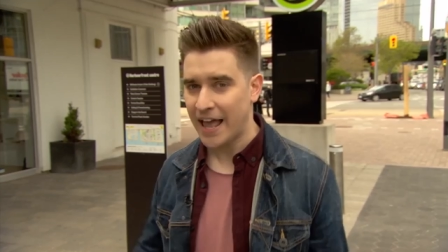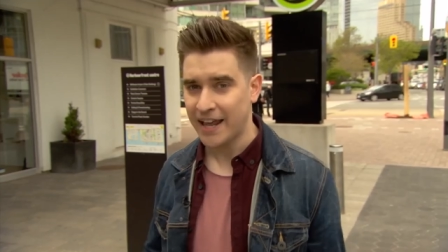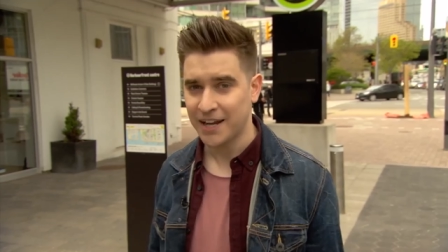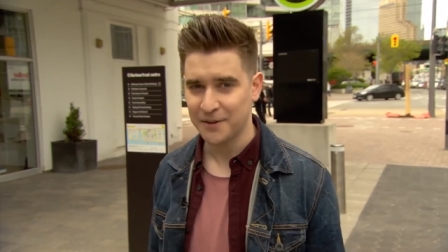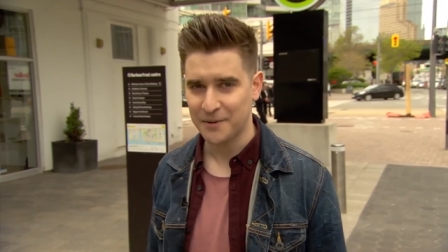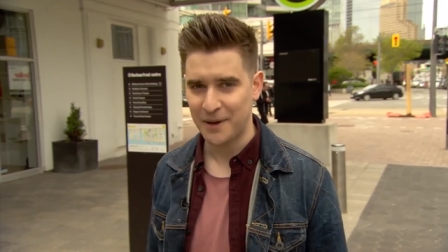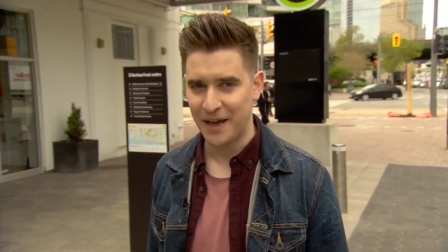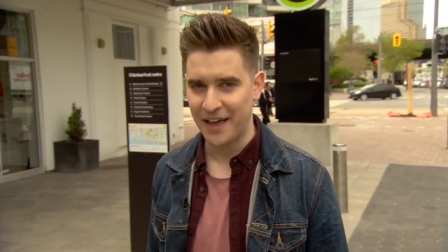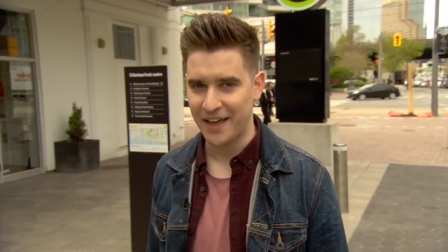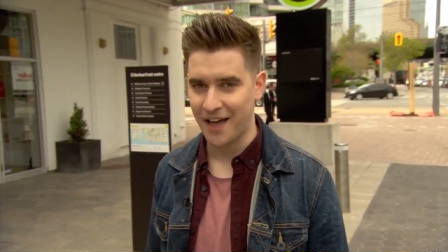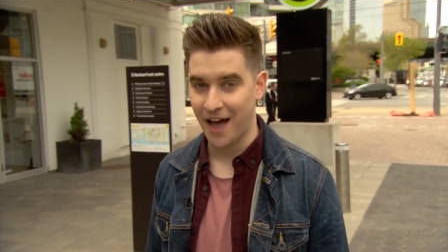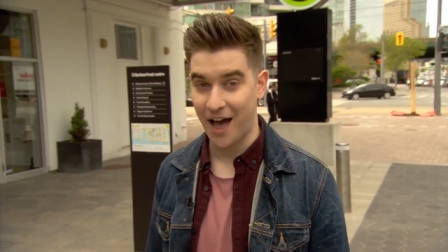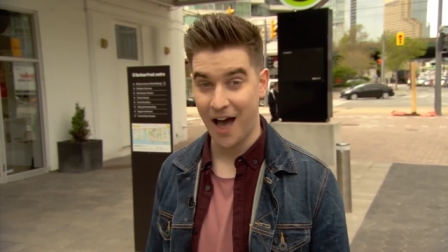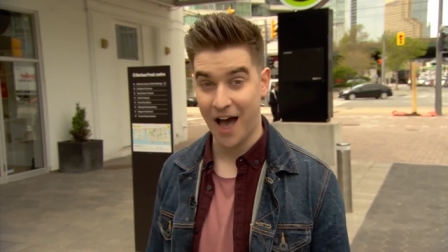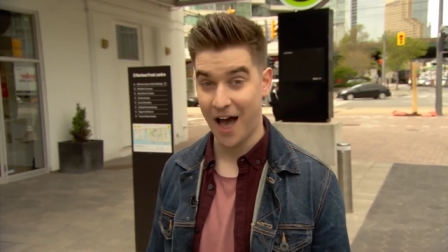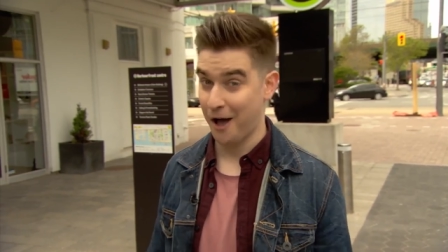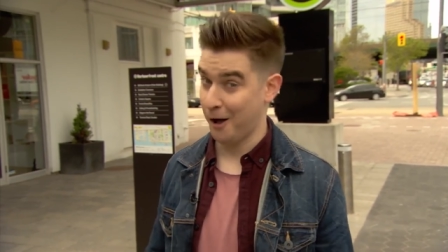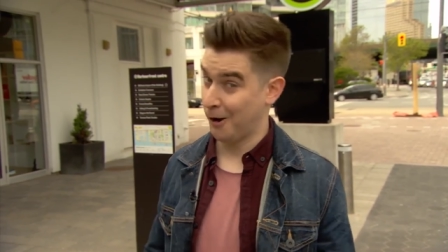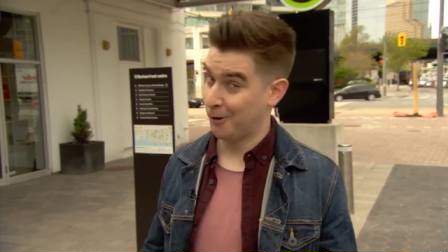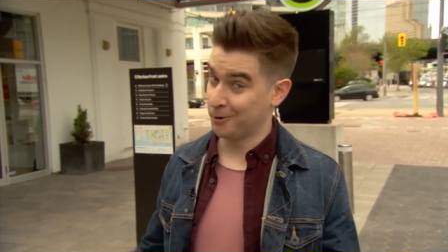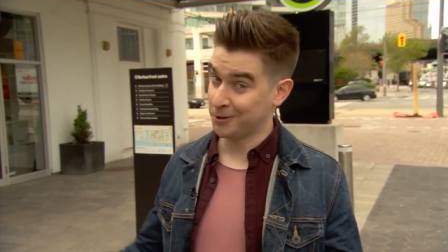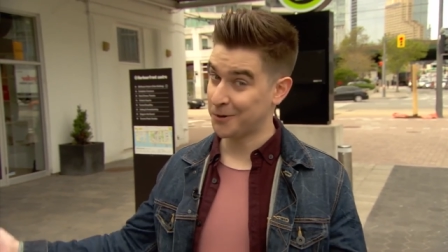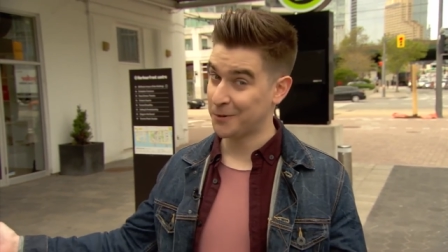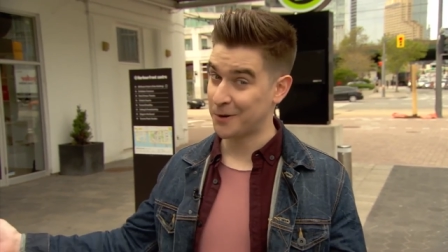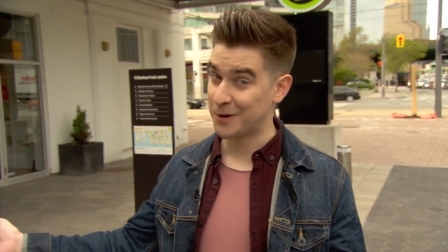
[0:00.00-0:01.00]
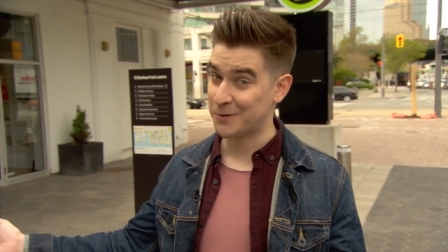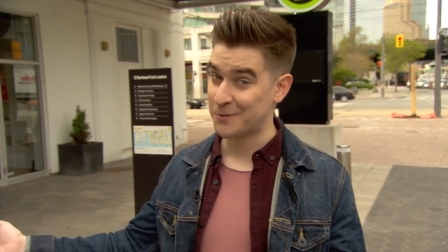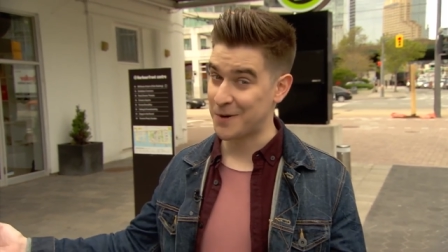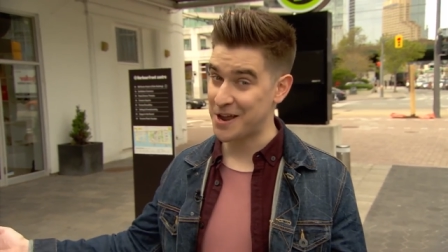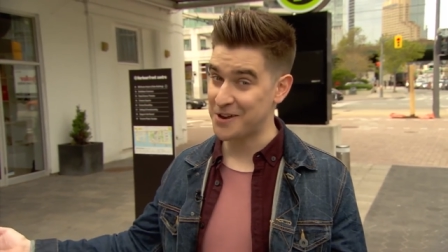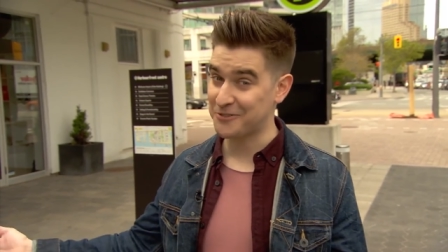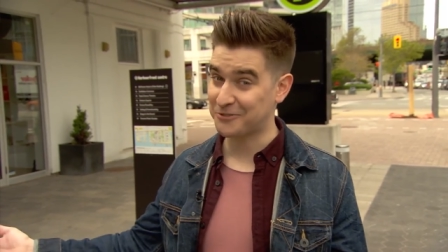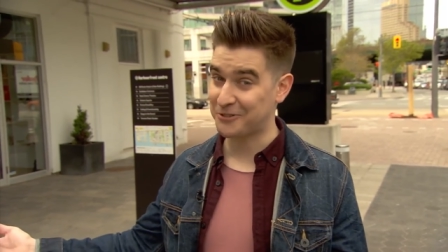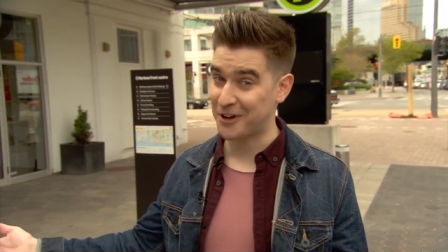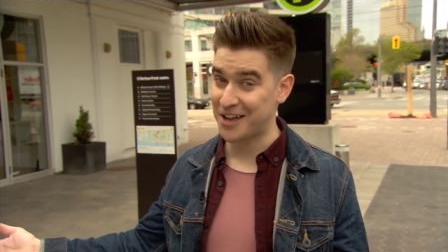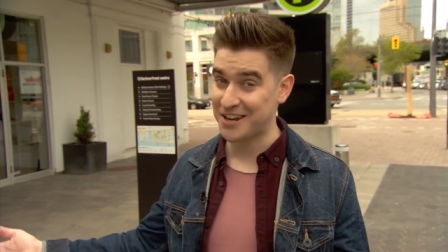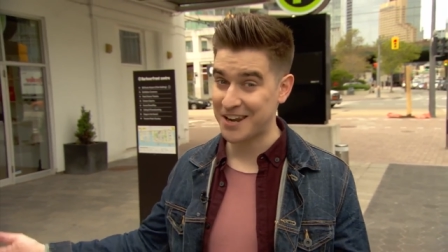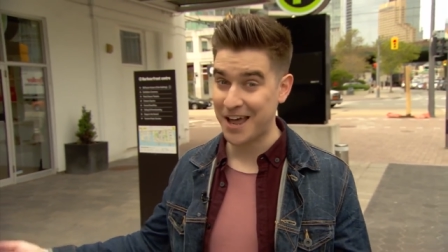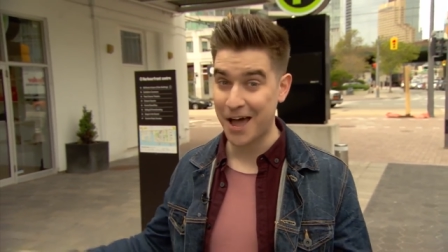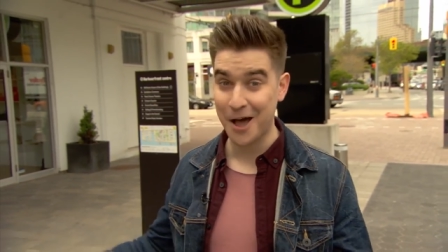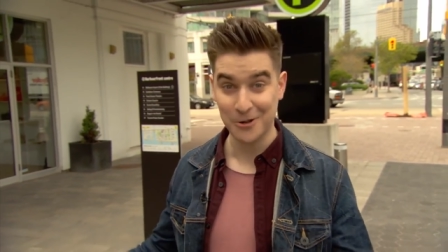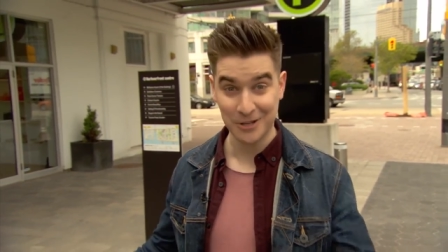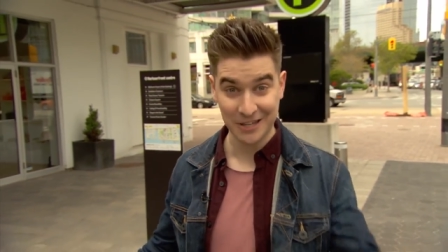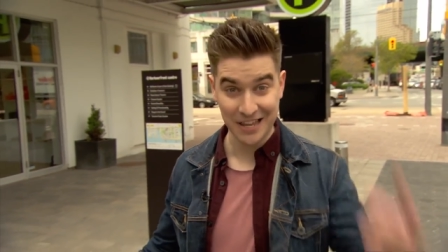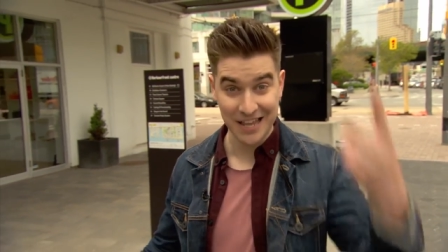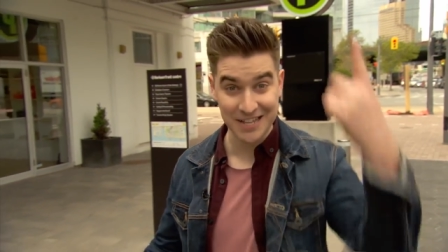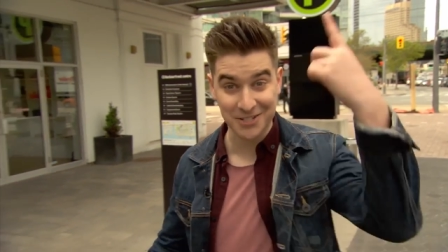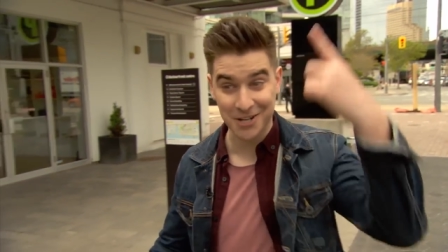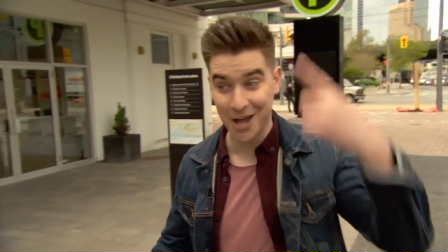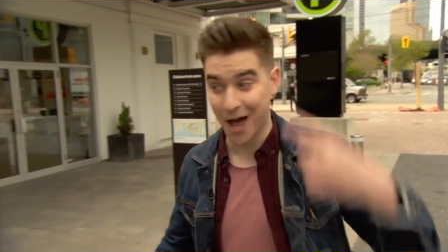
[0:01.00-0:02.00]
anyway, uh, only one way to find
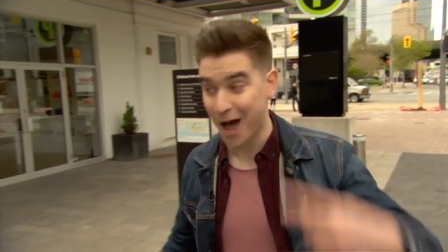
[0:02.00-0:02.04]
out. Let's